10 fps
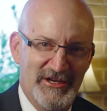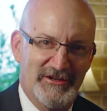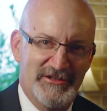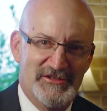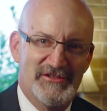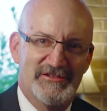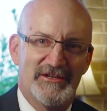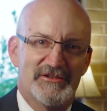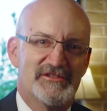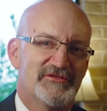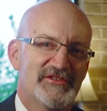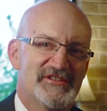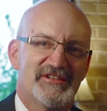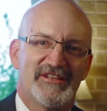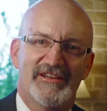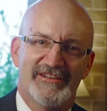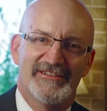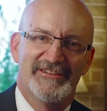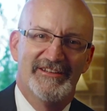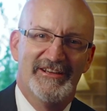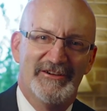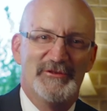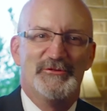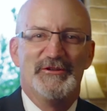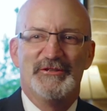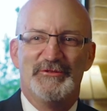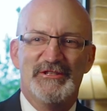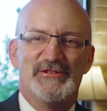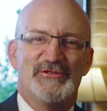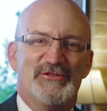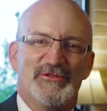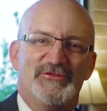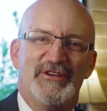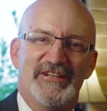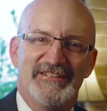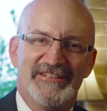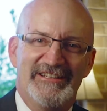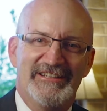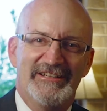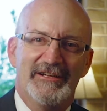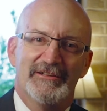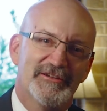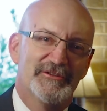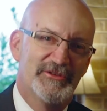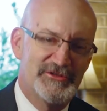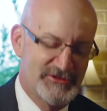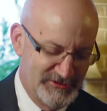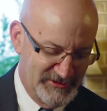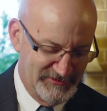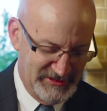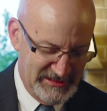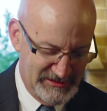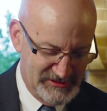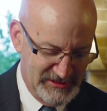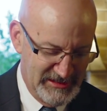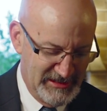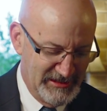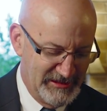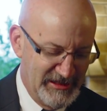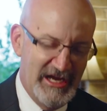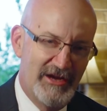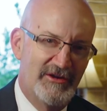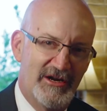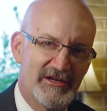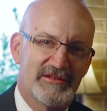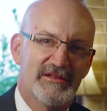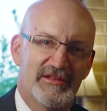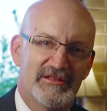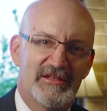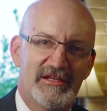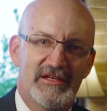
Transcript: on us that are sophisticated. Right? We're the ones who sort of finally learned the truth of things. Thou art the thing